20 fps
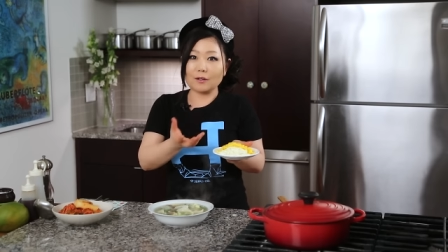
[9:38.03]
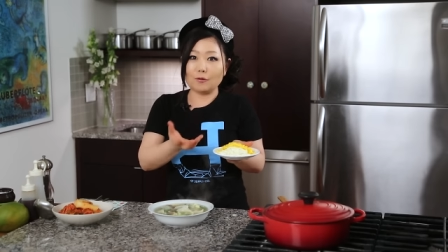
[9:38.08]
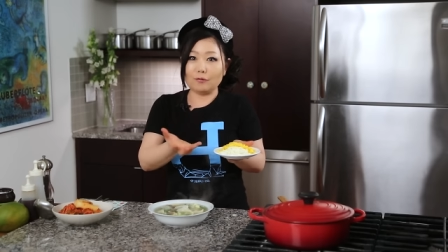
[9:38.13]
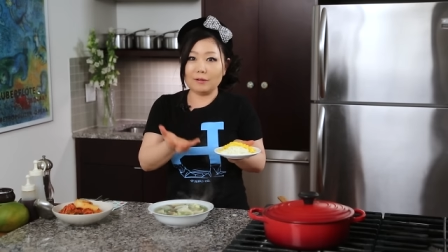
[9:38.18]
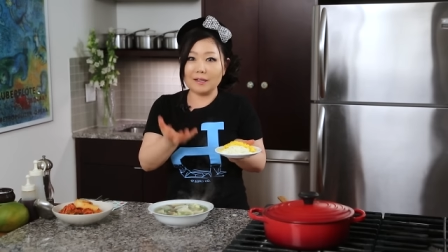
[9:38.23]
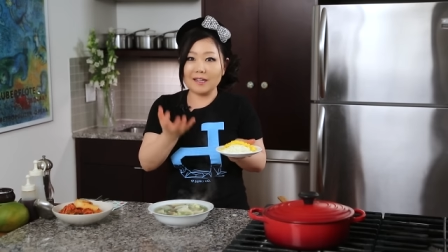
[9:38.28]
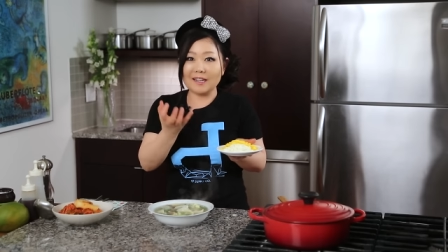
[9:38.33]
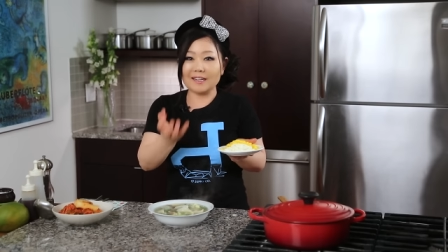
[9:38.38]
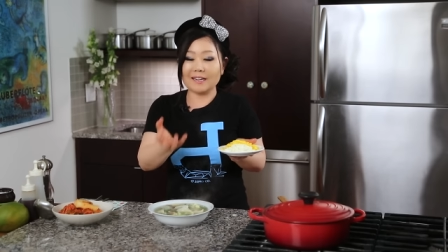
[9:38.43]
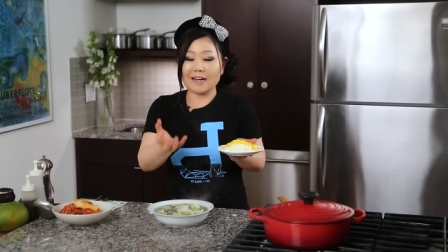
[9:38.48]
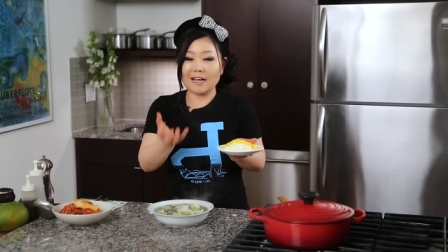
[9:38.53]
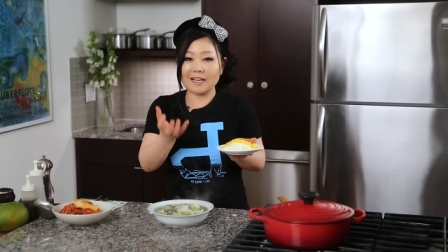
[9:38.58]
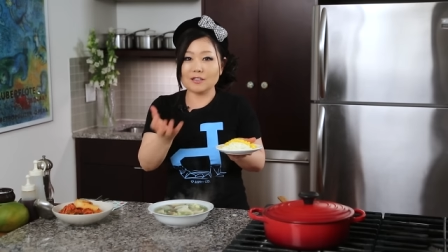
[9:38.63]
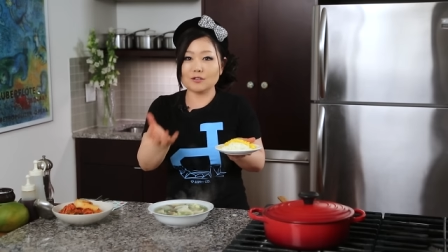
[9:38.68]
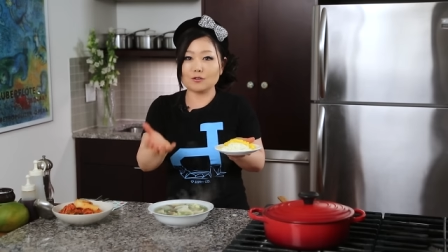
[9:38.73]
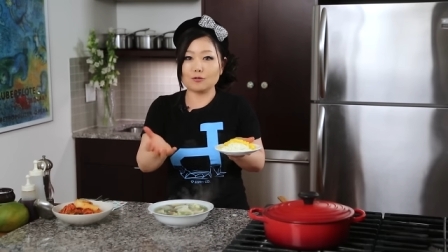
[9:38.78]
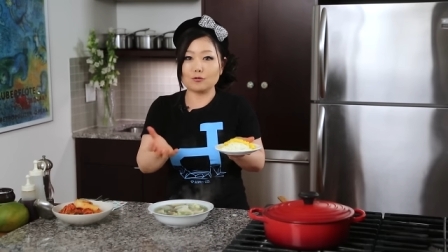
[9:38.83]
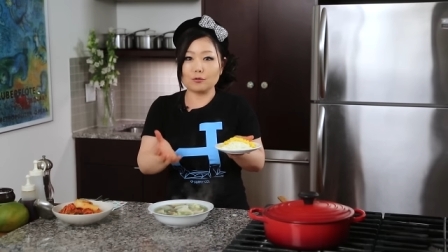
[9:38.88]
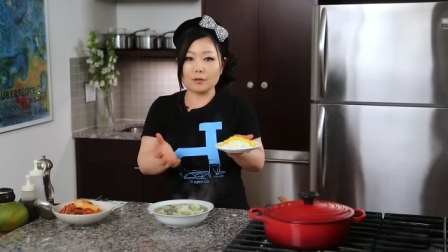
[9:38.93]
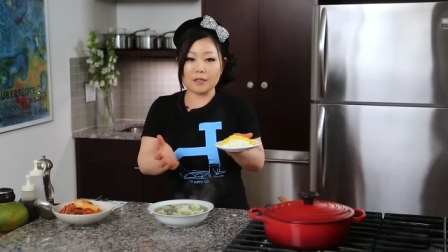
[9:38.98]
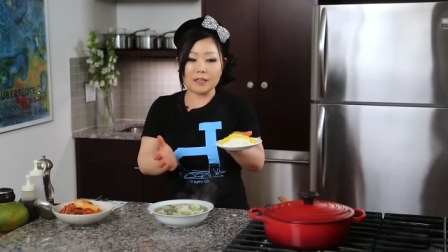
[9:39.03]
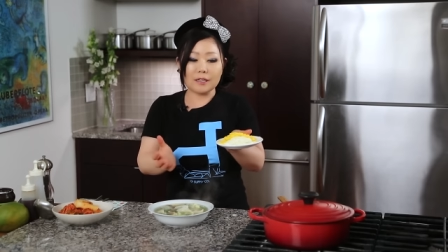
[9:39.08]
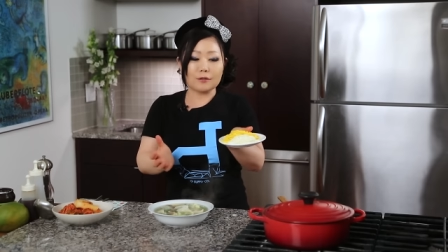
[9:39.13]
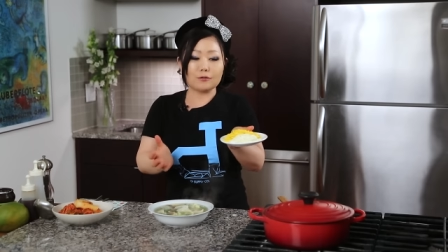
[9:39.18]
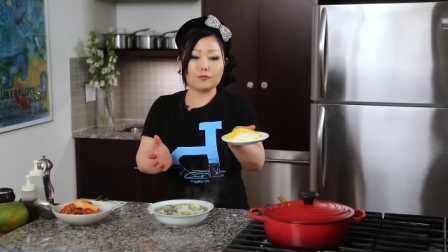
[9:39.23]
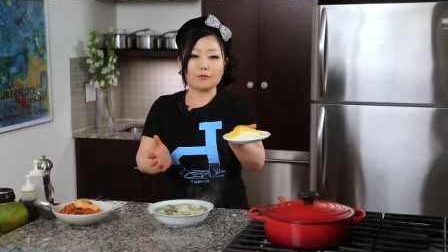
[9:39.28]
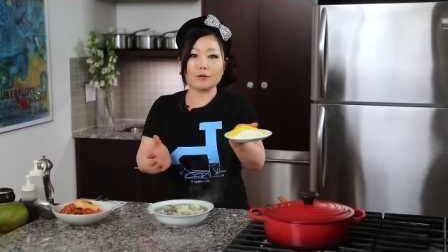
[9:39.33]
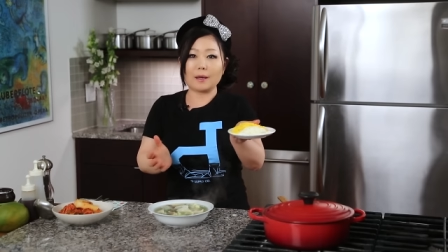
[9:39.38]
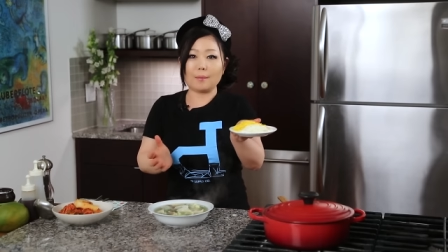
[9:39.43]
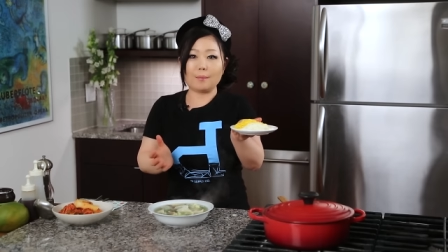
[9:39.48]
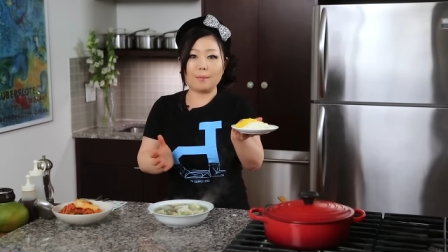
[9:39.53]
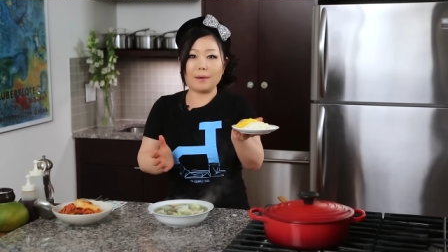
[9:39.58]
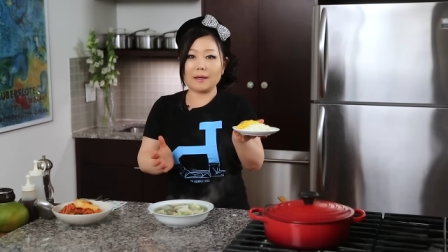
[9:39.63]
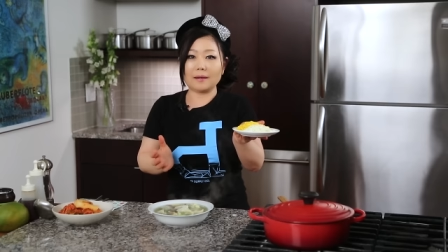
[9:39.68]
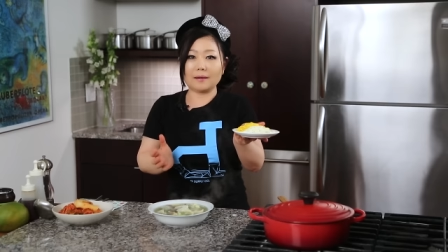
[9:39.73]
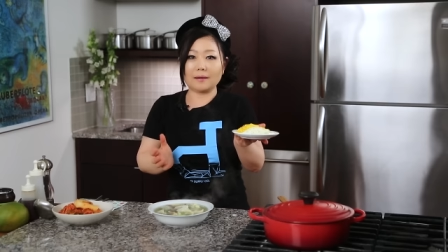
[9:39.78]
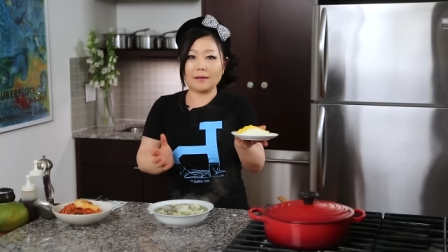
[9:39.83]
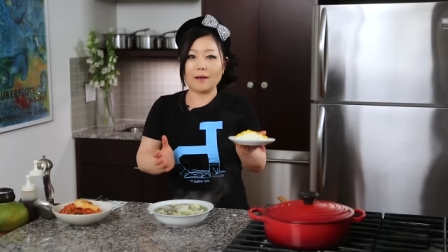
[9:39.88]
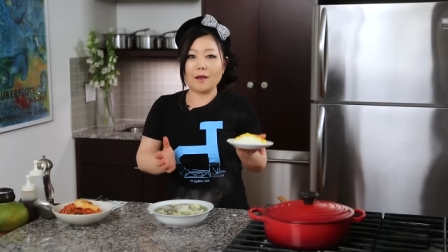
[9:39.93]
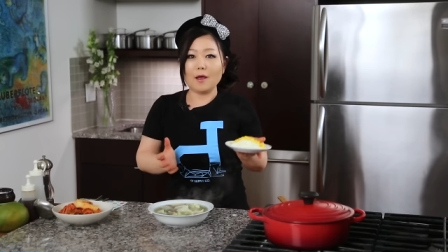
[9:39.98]
it really nice looking, you can
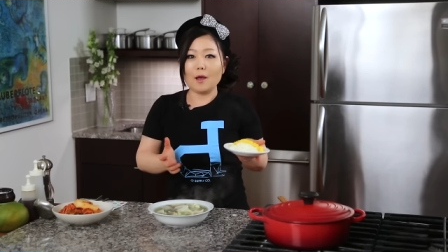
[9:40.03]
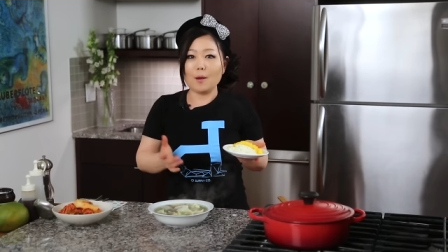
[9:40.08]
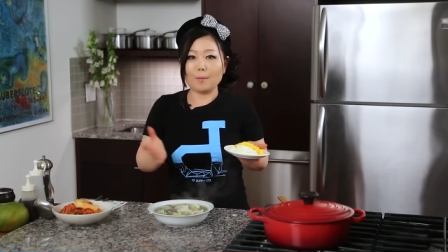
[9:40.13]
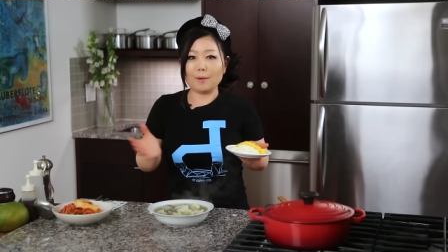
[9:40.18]
make it.